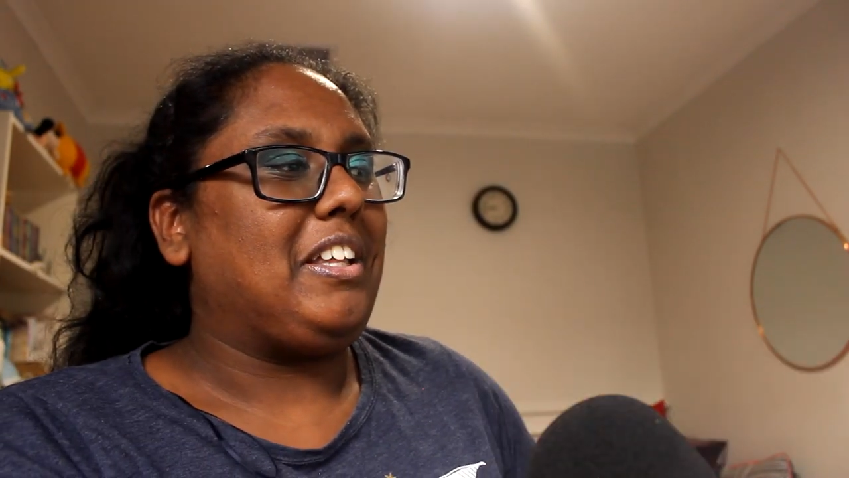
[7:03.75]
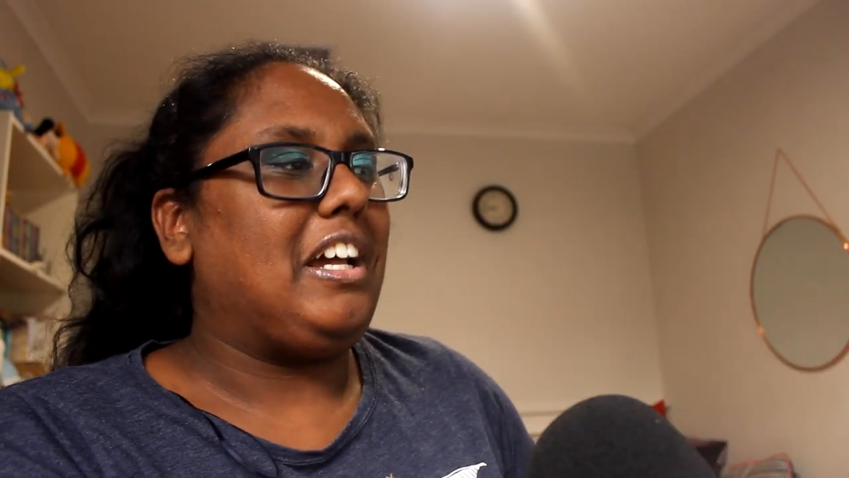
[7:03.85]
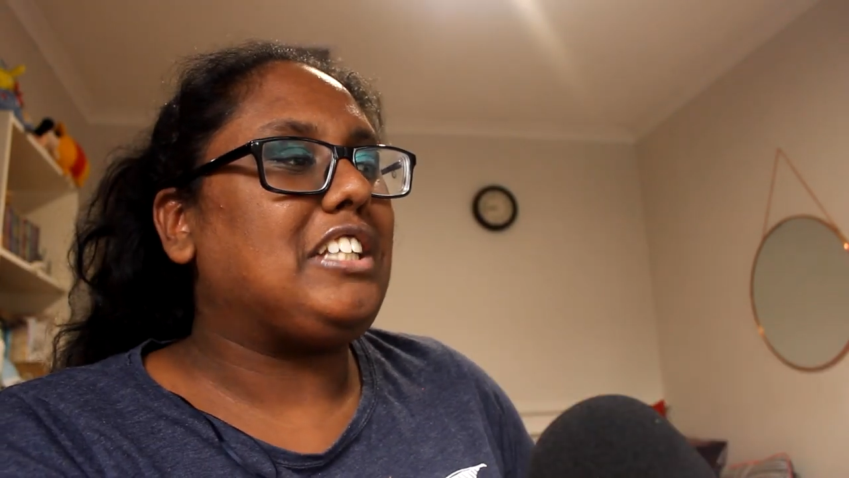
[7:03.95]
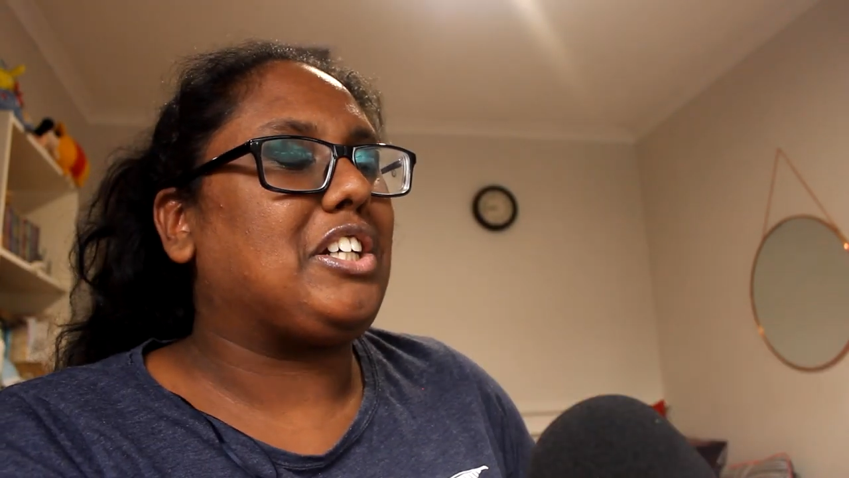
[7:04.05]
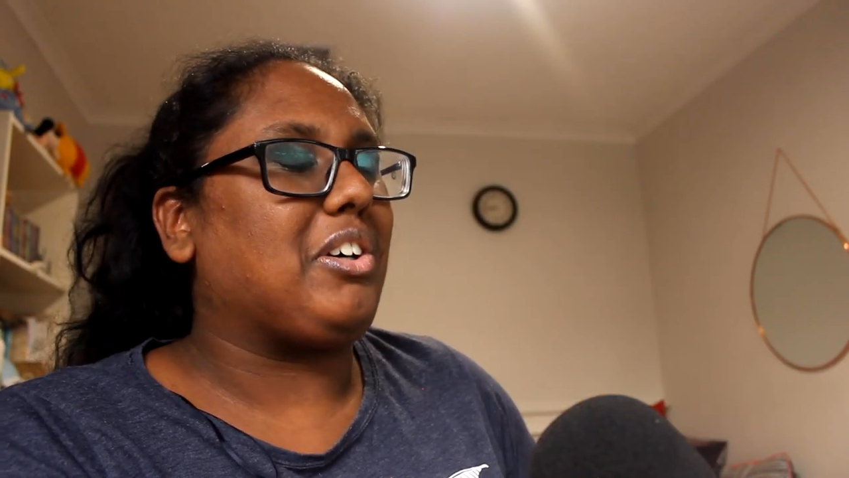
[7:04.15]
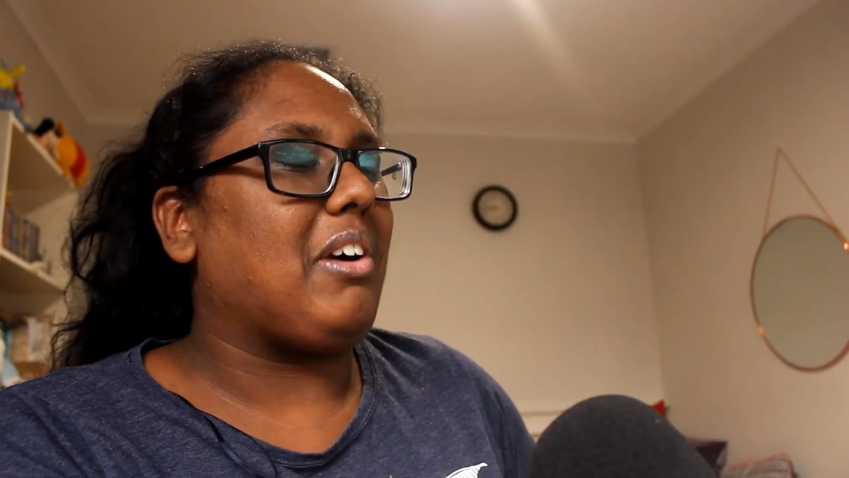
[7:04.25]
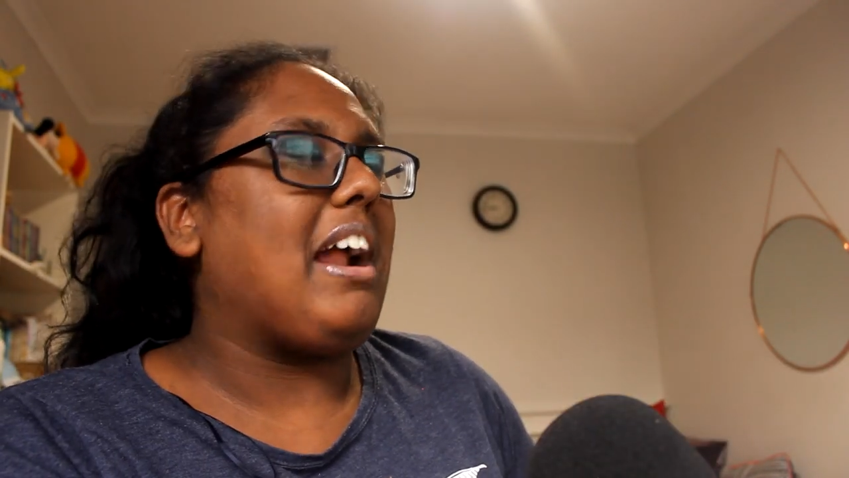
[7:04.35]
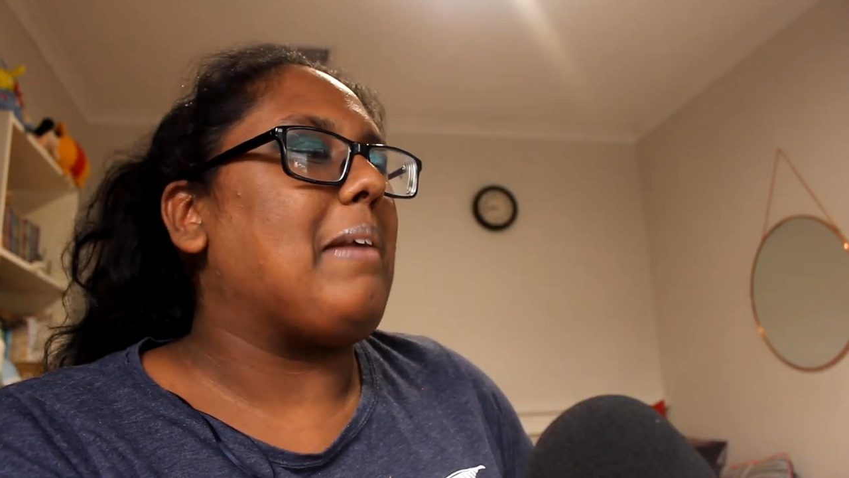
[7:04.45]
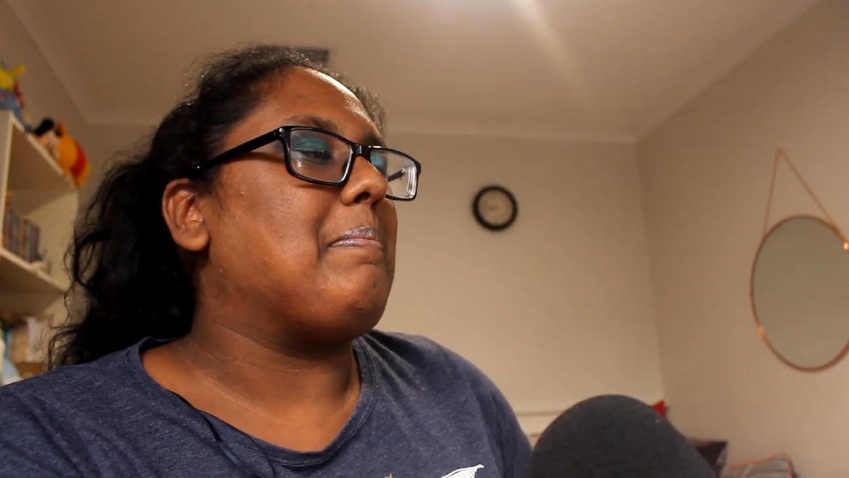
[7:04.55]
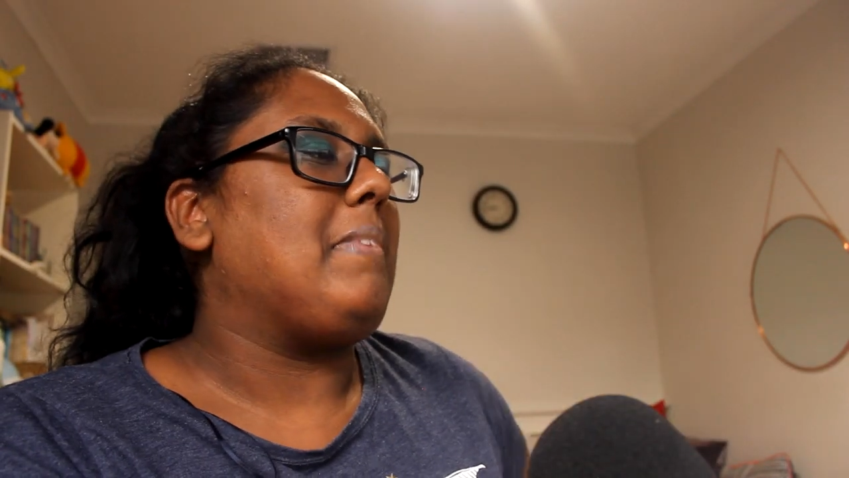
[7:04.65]
That's
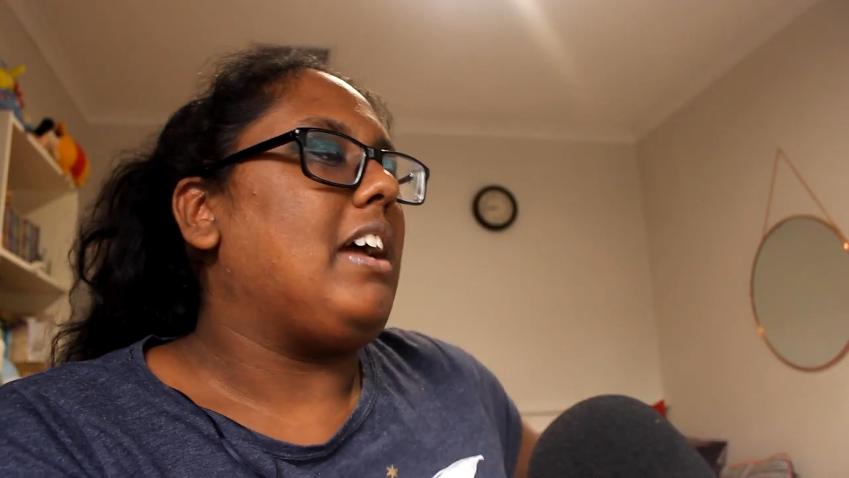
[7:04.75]
great.